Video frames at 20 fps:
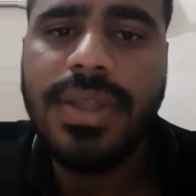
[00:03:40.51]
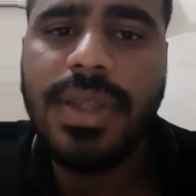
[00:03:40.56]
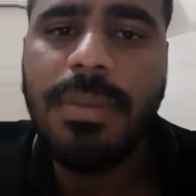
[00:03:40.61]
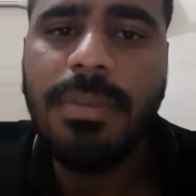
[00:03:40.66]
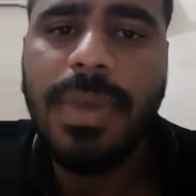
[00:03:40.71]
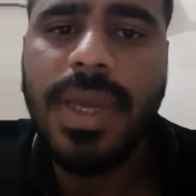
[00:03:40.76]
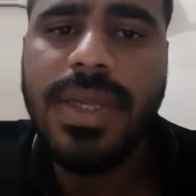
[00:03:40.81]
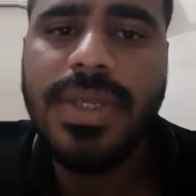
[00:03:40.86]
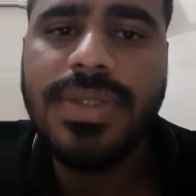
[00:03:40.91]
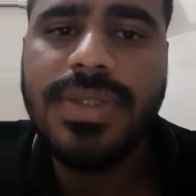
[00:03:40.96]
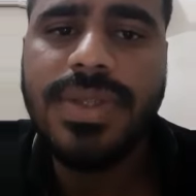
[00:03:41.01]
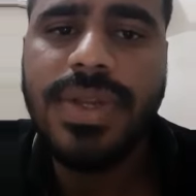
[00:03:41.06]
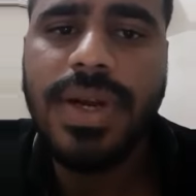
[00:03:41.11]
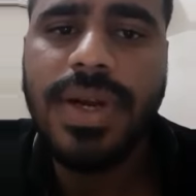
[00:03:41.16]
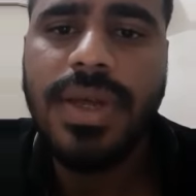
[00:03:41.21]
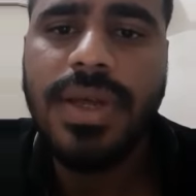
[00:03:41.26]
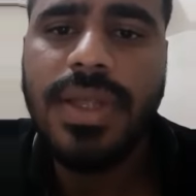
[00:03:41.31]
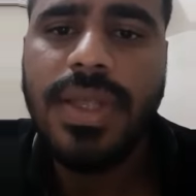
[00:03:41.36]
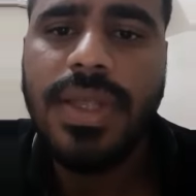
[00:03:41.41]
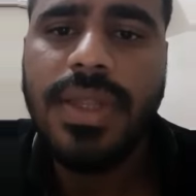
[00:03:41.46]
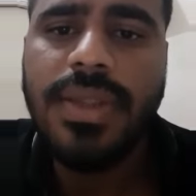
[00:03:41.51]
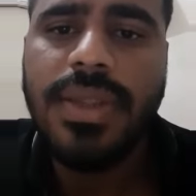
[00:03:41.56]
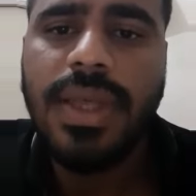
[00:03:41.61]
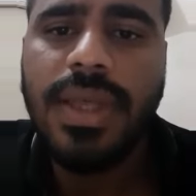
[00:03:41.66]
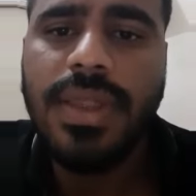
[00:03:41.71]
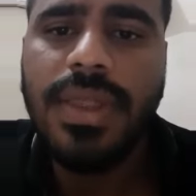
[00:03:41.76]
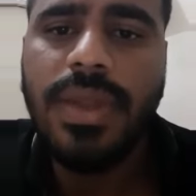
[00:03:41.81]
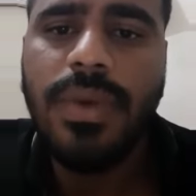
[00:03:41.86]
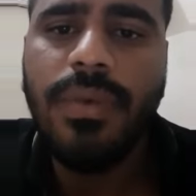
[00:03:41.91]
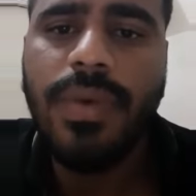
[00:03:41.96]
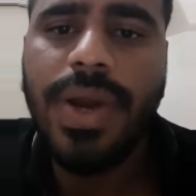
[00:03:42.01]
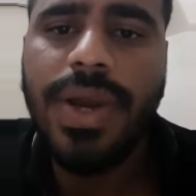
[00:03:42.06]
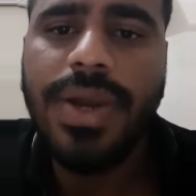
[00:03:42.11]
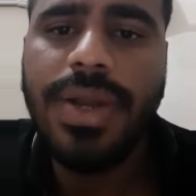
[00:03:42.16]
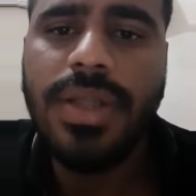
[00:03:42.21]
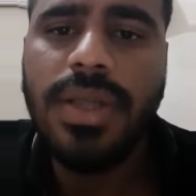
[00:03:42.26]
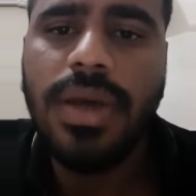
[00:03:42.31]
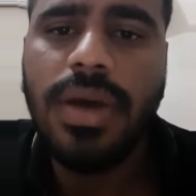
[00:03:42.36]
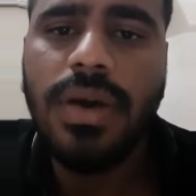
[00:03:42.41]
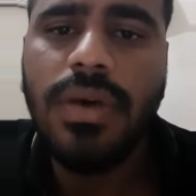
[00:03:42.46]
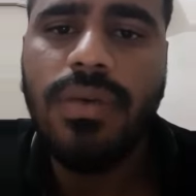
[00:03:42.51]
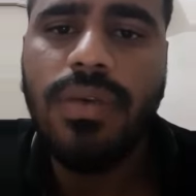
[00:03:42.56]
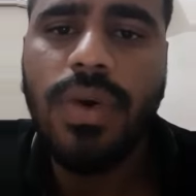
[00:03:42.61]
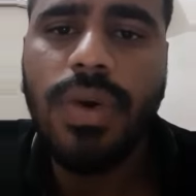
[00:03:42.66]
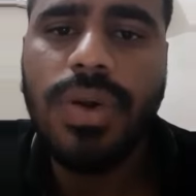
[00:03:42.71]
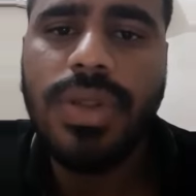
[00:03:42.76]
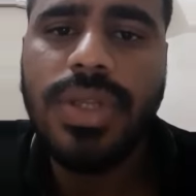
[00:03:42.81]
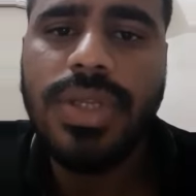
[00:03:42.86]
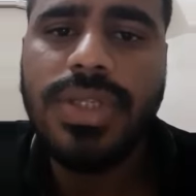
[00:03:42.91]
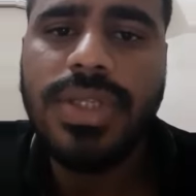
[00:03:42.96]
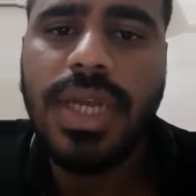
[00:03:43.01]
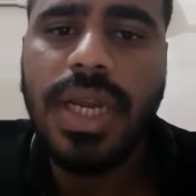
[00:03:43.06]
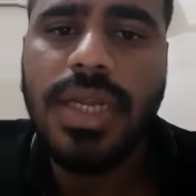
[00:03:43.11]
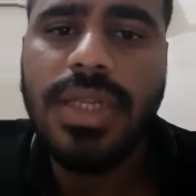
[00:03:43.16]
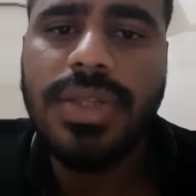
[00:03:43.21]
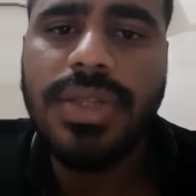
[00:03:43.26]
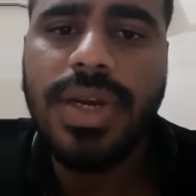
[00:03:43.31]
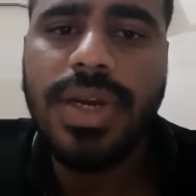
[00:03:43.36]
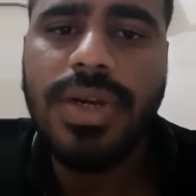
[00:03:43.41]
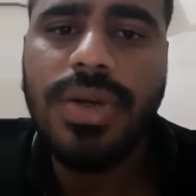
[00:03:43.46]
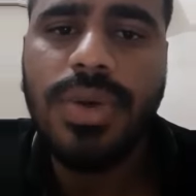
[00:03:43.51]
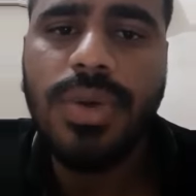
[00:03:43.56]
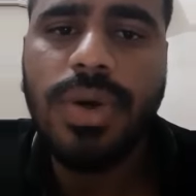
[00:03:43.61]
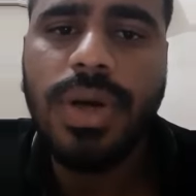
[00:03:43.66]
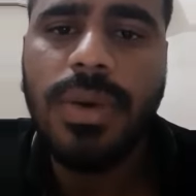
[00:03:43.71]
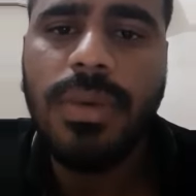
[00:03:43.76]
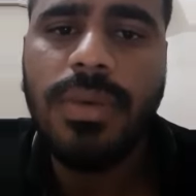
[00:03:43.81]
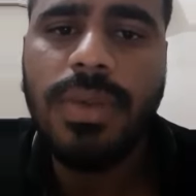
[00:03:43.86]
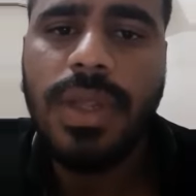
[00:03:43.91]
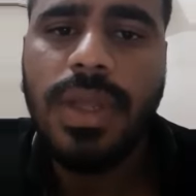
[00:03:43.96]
The main thread then the wait for the child thread to